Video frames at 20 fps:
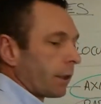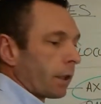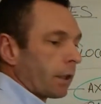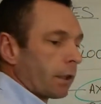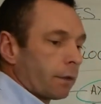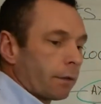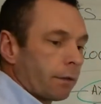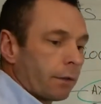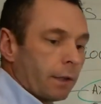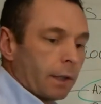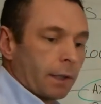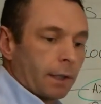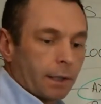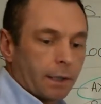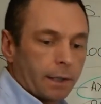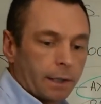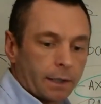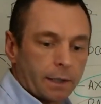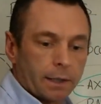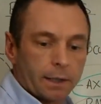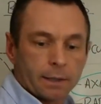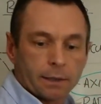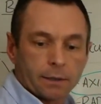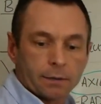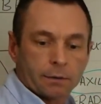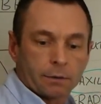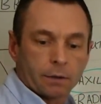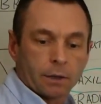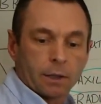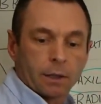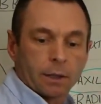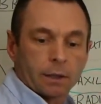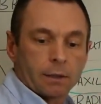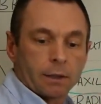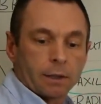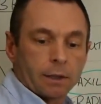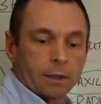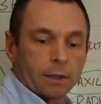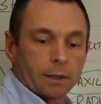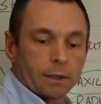nerve is
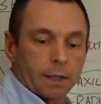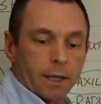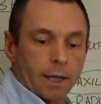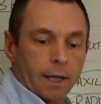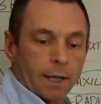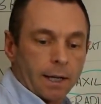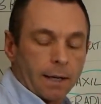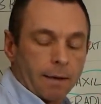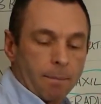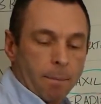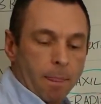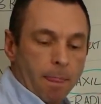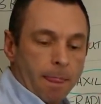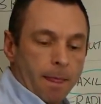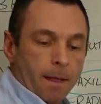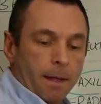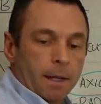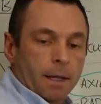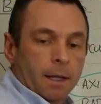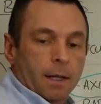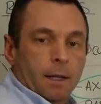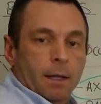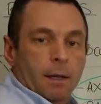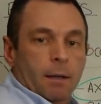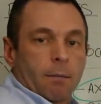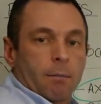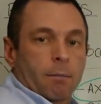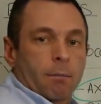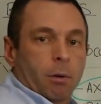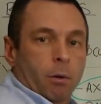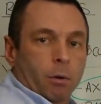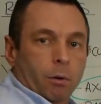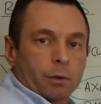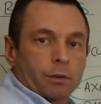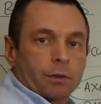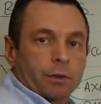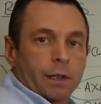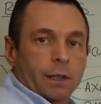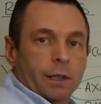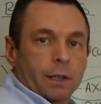the
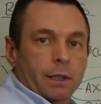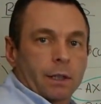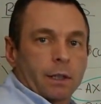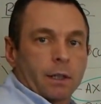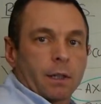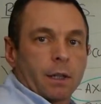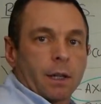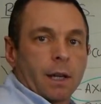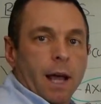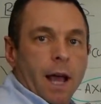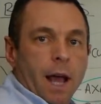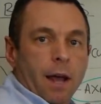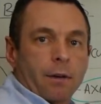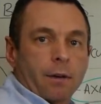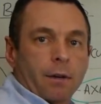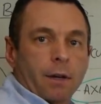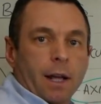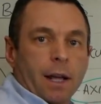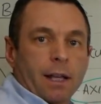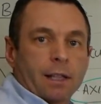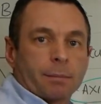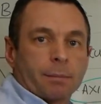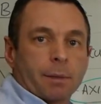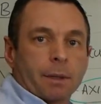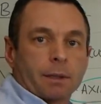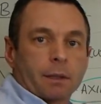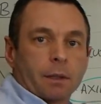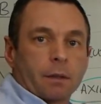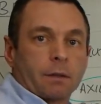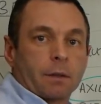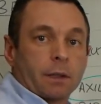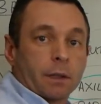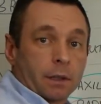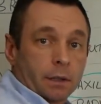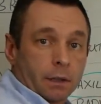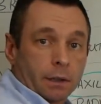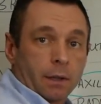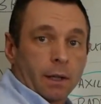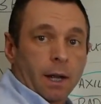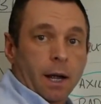posterior lateral aspect of
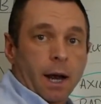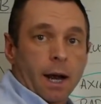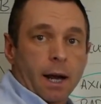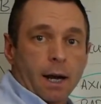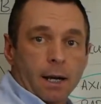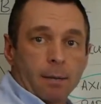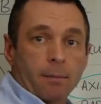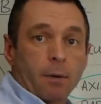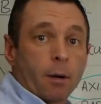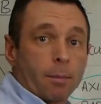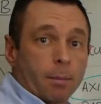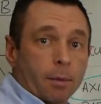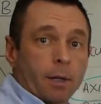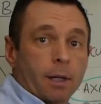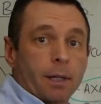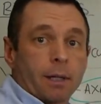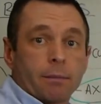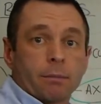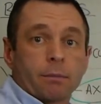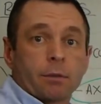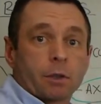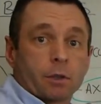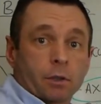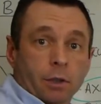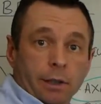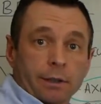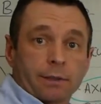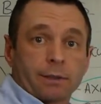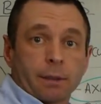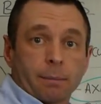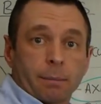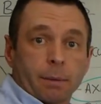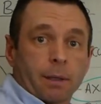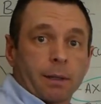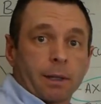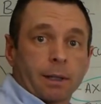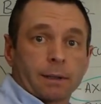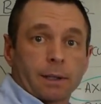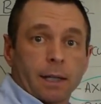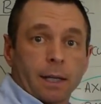the arm, upper limb, the tricep
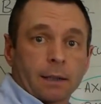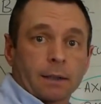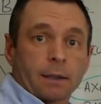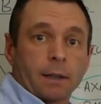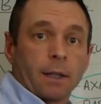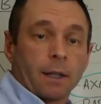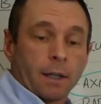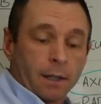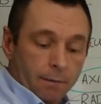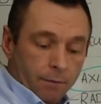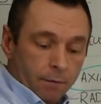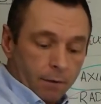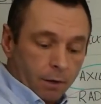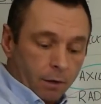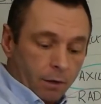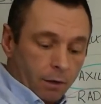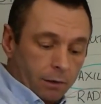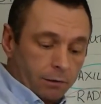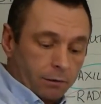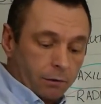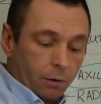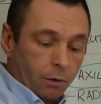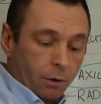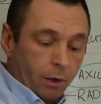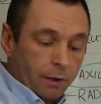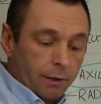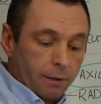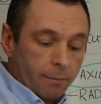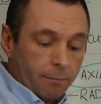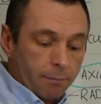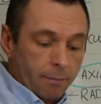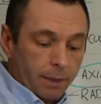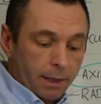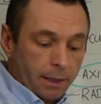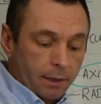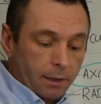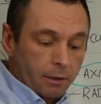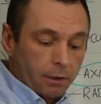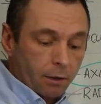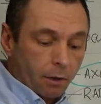here, like that. Also the
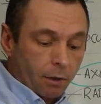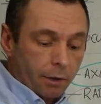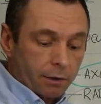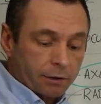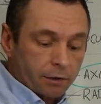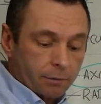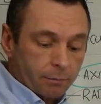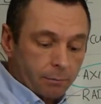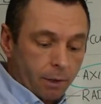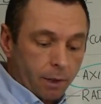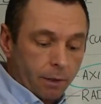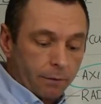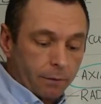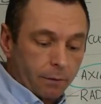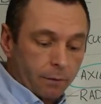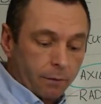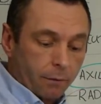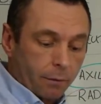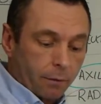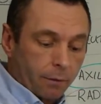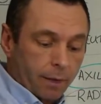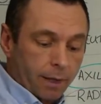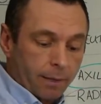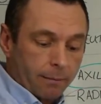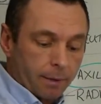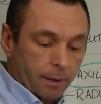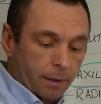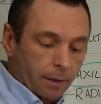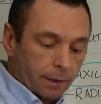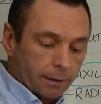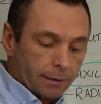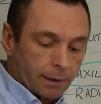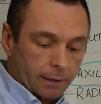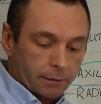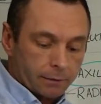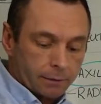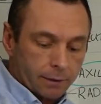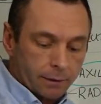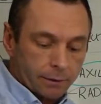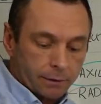mid dorsum of your forearm here, like
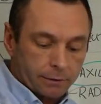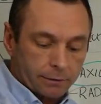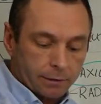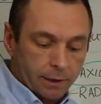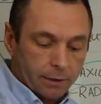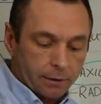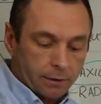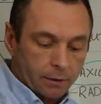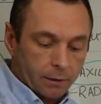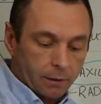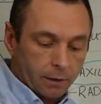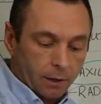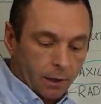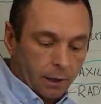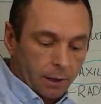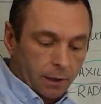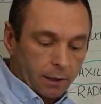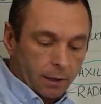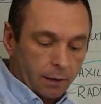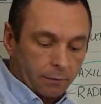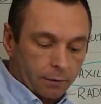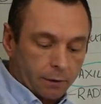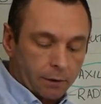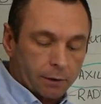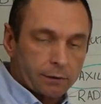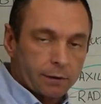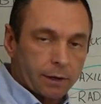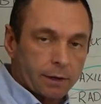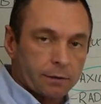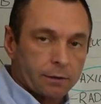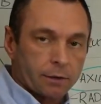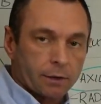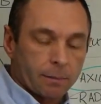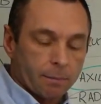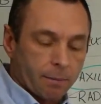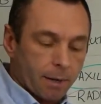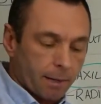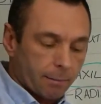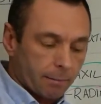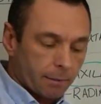that, so down the center of your extensor
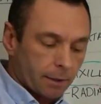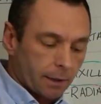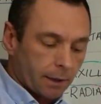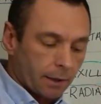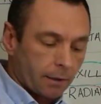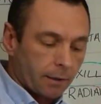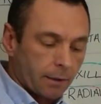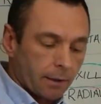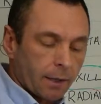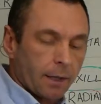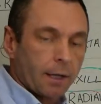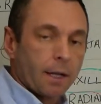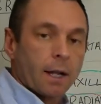compartment here.